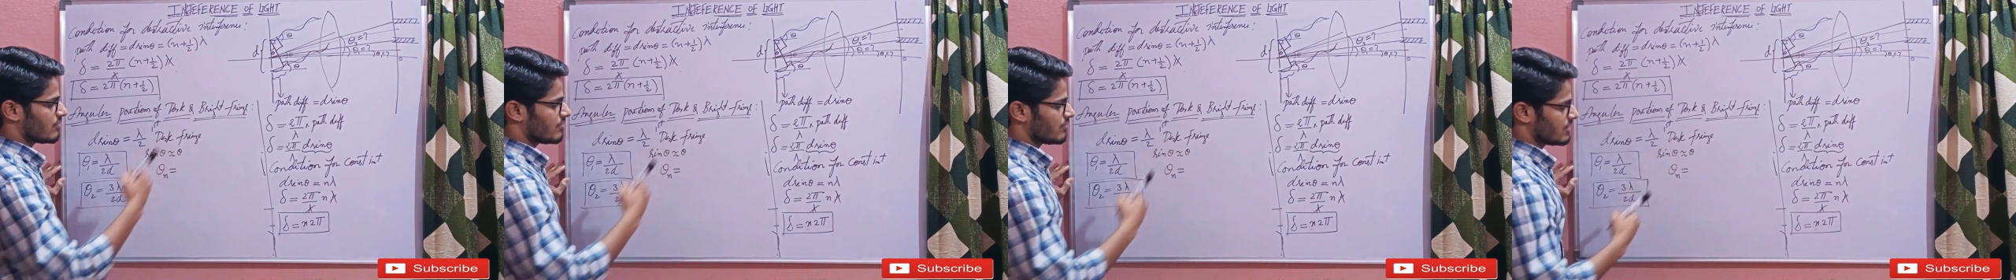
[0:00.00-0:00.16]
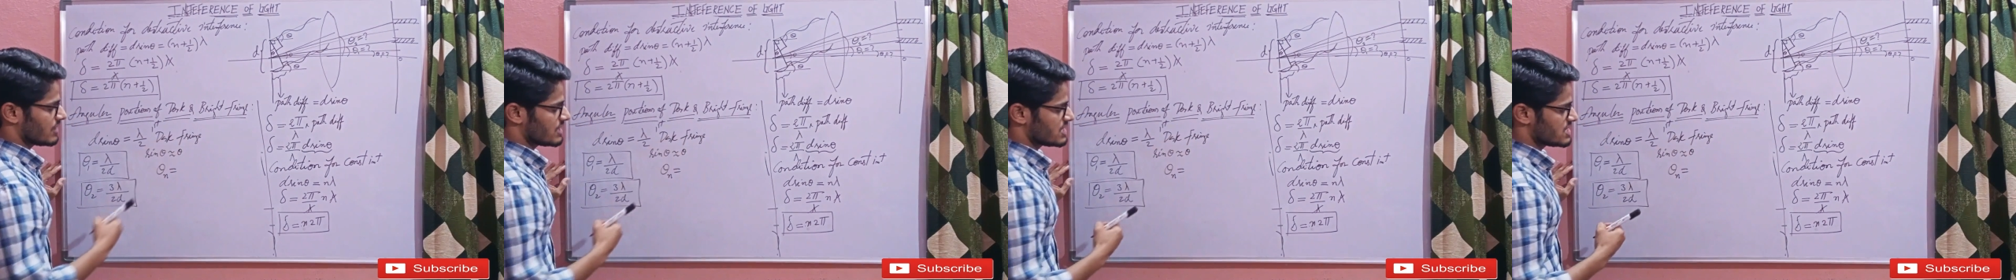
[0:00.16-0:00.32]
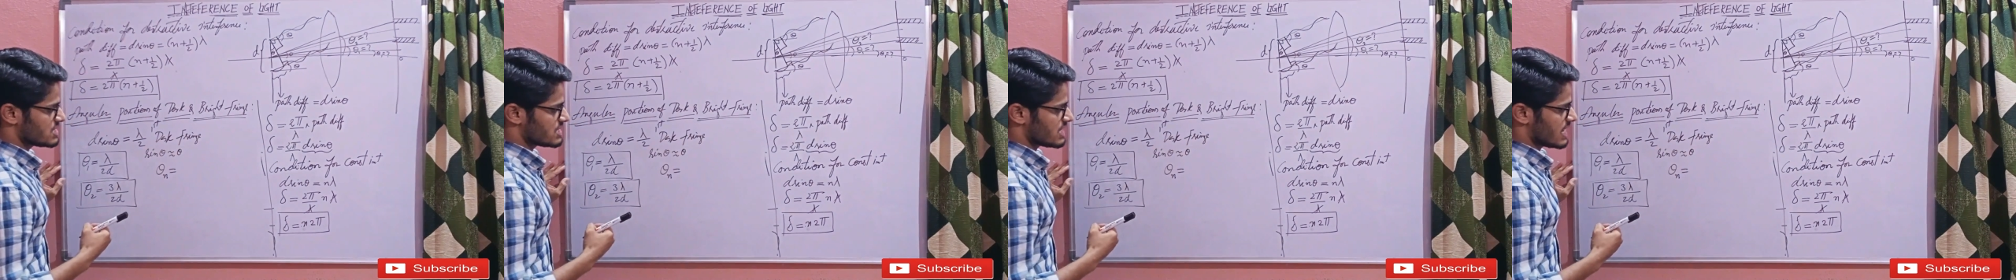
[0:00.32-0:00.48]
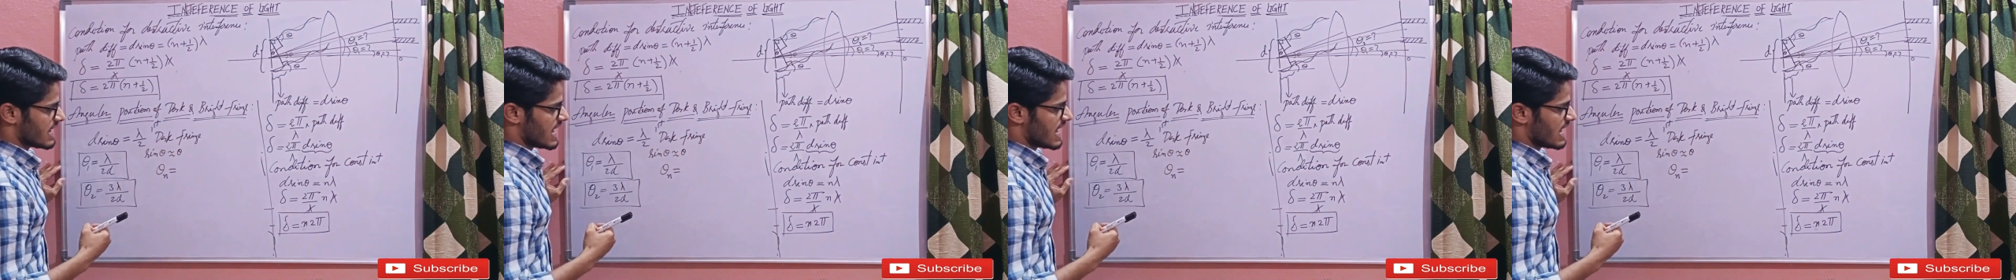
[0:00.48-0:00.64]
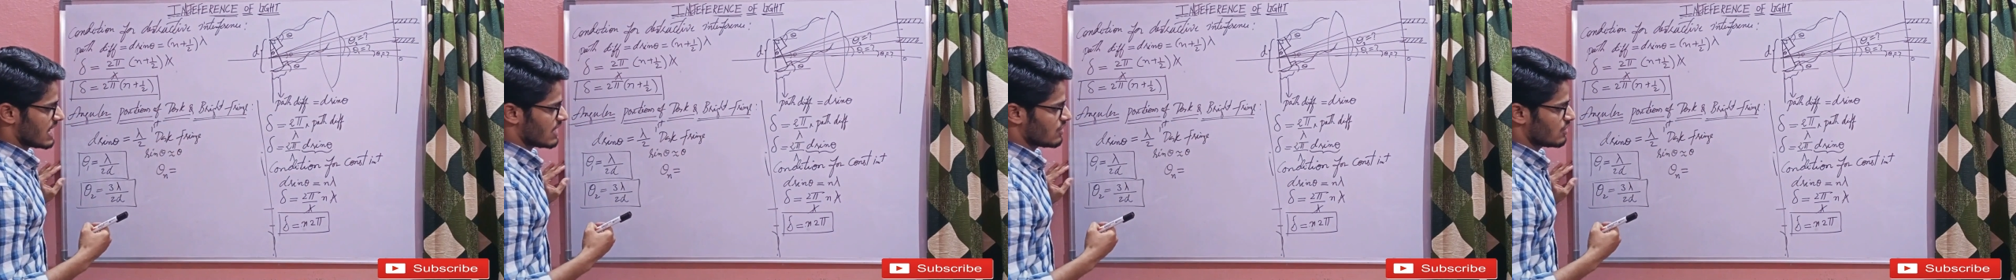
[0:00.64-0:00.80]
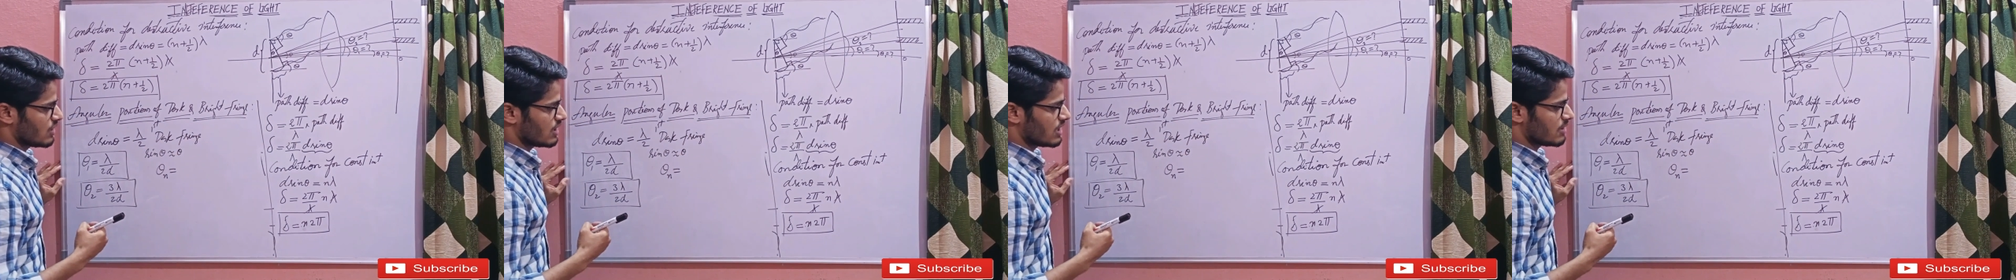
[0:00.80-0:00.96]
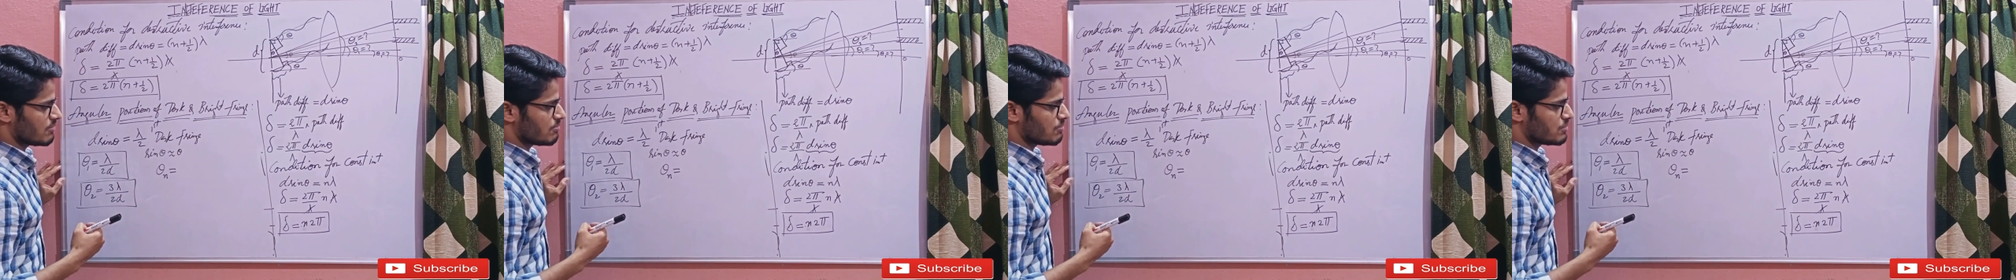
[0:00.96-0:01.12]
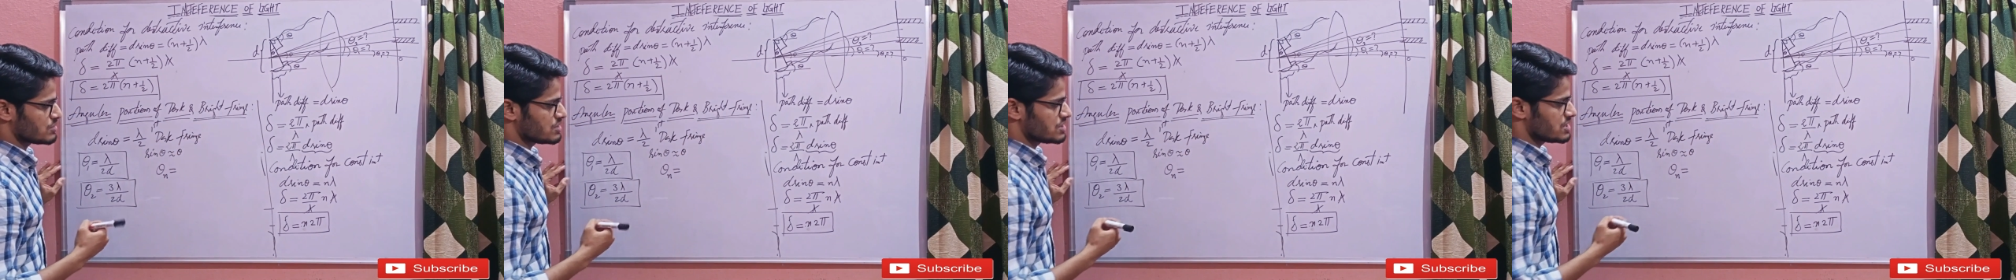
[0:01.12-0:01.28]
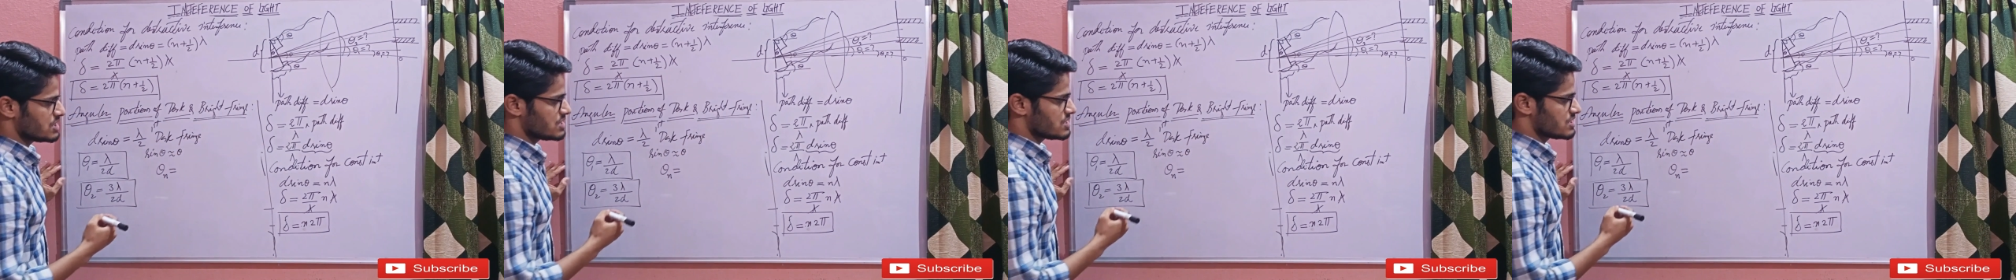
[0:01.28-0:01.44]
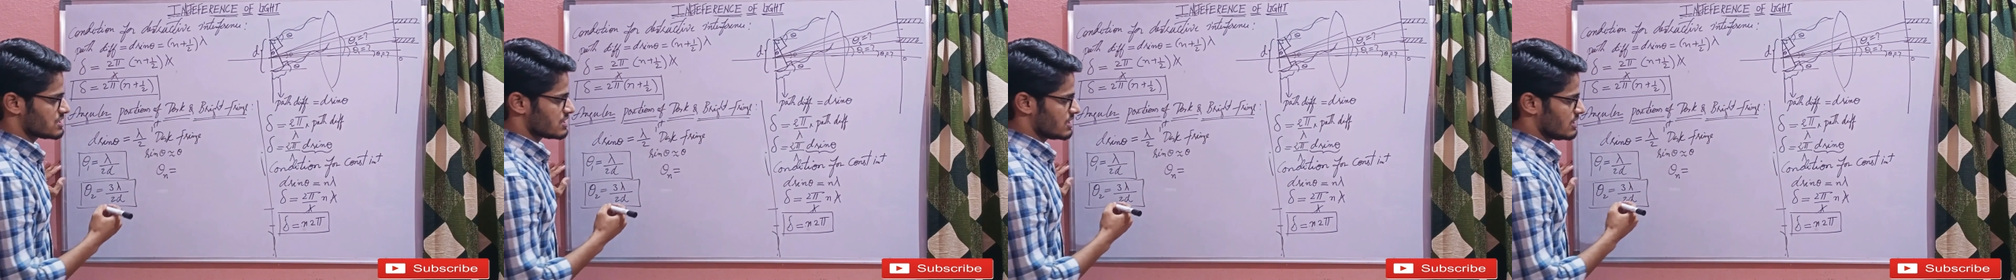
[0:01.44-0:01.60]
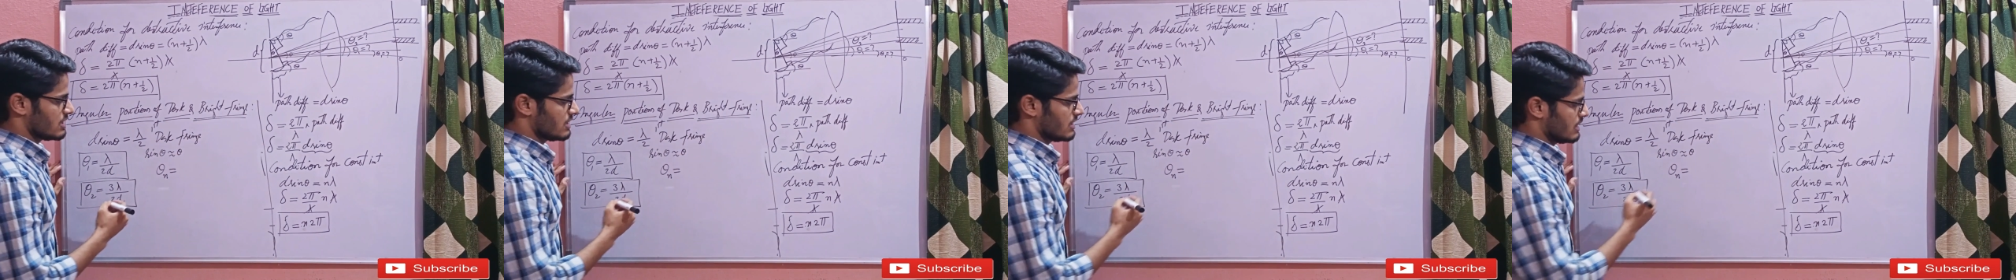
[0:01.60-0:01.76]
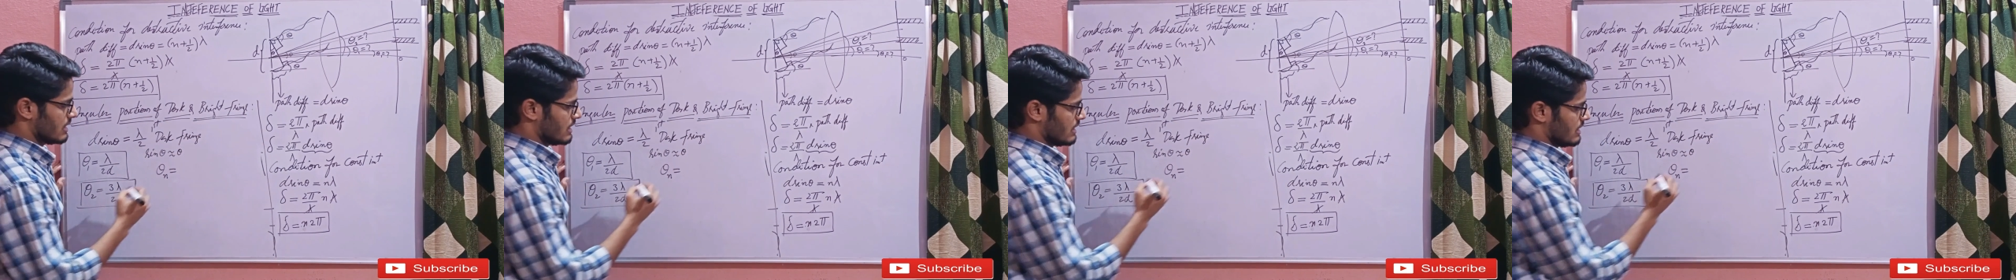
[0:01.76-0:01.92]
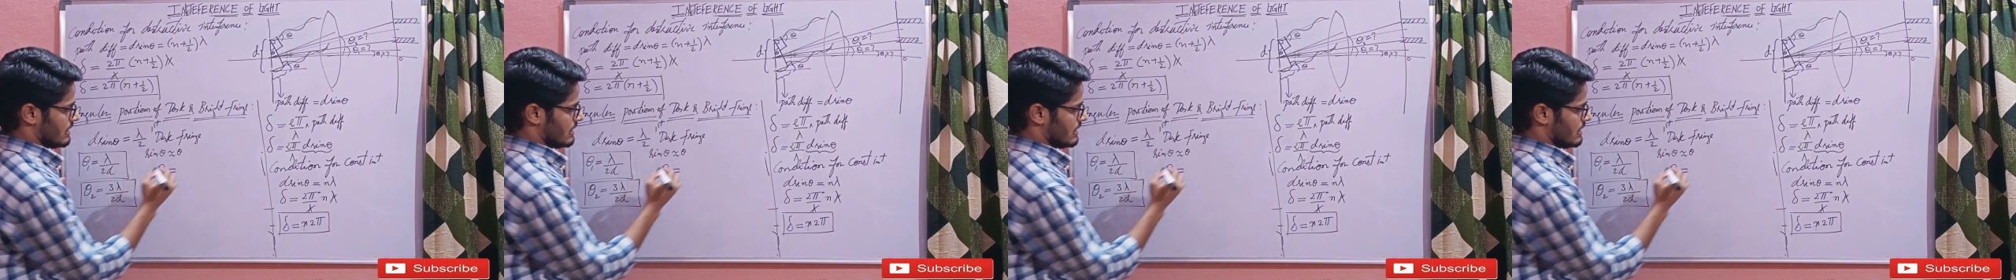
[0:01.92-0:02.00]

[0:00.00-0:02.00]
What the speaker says: fringe angular position,